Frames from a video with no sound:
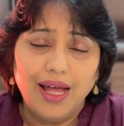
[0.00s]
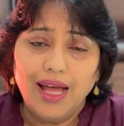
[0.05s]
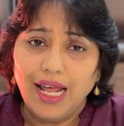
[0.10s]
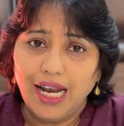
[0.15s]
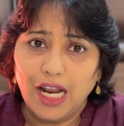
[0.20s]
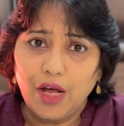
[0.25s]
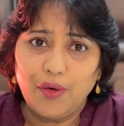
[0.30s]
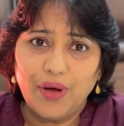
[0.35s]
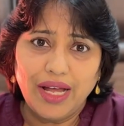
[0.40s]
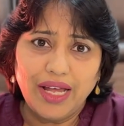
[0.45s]

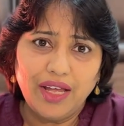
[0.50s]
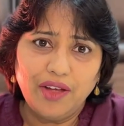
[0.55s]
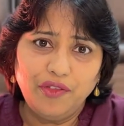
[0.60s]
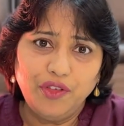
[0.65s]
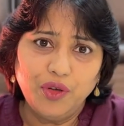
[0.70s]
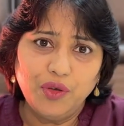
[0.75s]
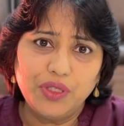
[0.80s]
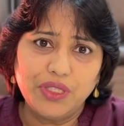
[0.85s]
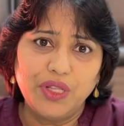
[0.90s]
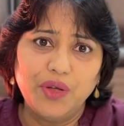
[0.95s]
Now I have
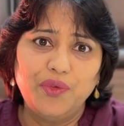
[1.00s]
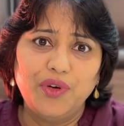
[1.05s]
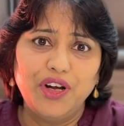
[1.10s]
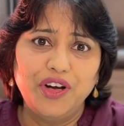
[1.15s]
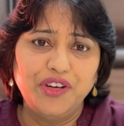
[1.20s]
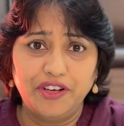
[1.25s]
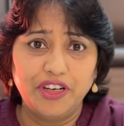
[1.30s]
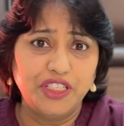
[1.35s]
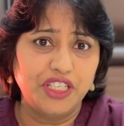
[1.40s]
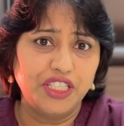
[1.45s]
used the
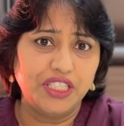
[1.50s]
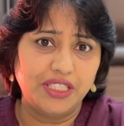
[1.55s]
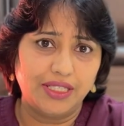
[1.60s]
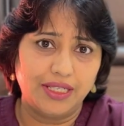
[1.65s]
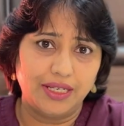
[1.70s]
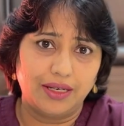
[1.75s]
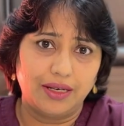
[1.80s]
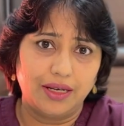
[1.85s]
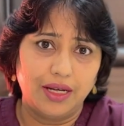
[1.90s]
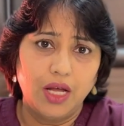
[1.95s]
word
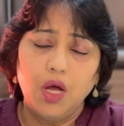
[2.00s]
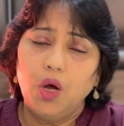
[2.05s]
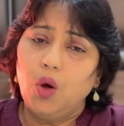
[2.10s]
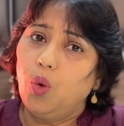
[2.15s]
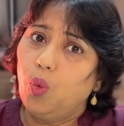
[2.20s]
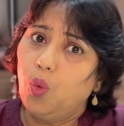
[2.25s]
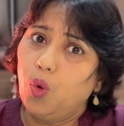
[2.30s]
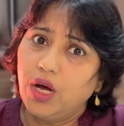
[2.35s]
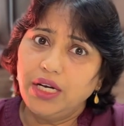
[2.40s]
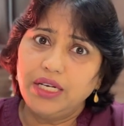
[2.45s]
register.
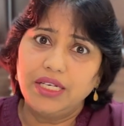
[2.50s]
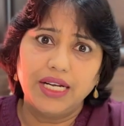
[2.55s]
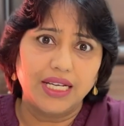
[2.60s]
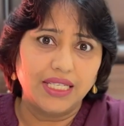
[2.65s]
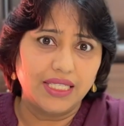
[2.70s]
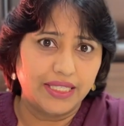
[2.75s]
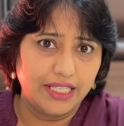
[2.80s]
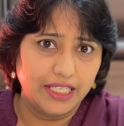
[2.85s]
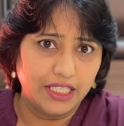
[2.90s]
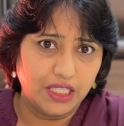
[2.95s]
What
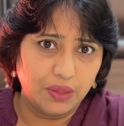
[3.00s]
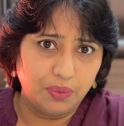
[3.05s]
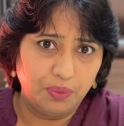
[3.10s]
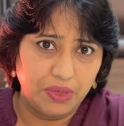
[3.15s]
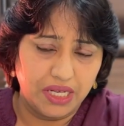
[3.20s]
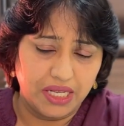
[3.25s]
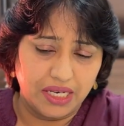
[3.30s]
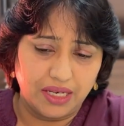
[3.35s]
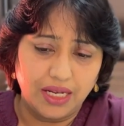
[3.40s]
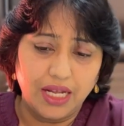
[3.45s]
does this
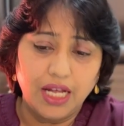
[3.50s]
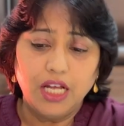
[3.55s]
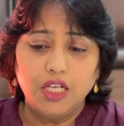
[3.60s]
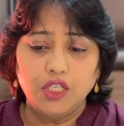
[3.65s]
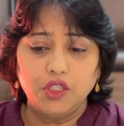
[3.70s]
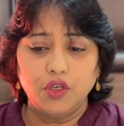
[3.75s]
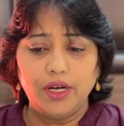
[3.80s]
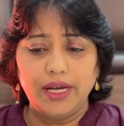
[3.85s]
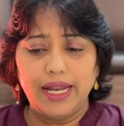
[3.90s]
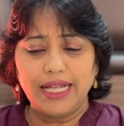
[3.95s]
mean?
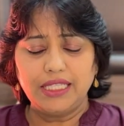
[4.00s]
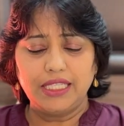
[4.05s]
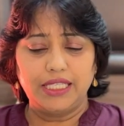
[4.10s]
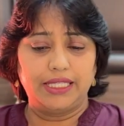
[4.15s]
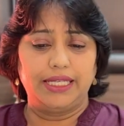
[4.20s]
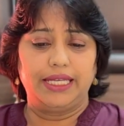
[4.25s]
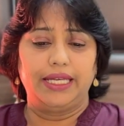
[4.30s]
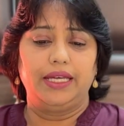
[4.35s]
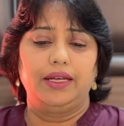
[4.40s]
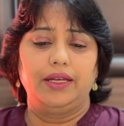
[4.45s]
So let's
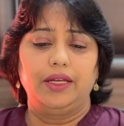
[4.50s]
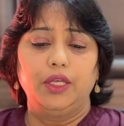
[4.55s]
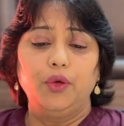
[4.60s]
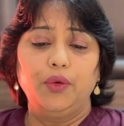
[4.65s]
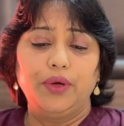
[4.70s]
see. You